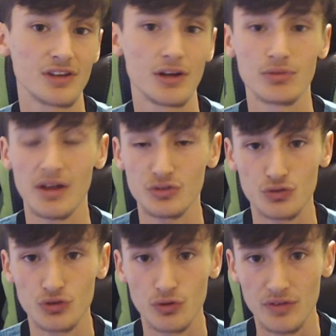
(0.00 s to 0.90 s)
So that's
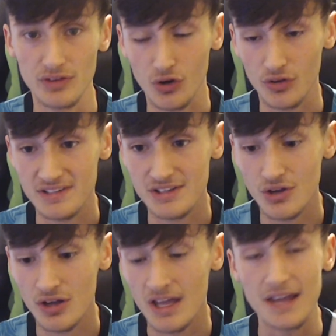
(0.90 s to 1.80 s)
just another thing to
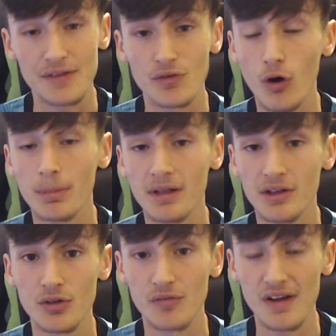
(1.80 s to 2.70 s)
consider if you are
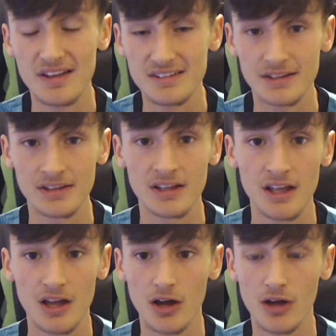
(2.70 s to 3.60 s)
planning on investing
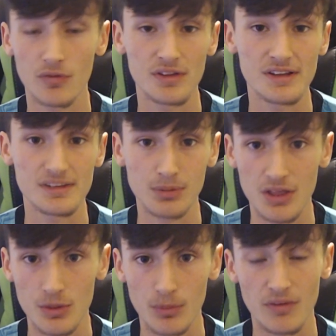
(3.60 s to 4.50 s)
for these
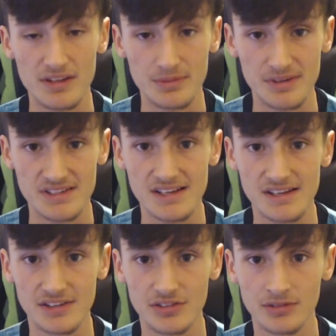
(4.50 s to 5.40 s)
Player of the Month
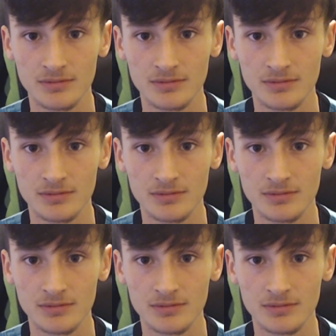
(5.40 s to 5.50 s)
SBCs.